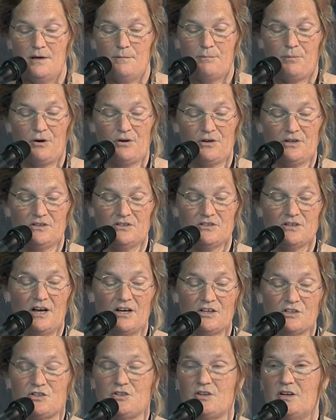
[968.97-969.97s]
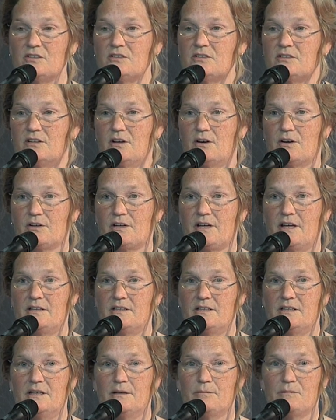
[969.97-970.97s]
parties, not just the
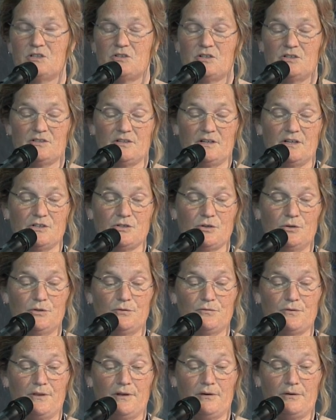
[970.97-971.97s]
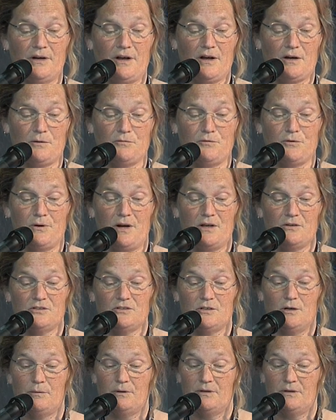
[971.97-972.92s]
RKD images that I showed you for that Rijksmuseum for Rijksmuseum,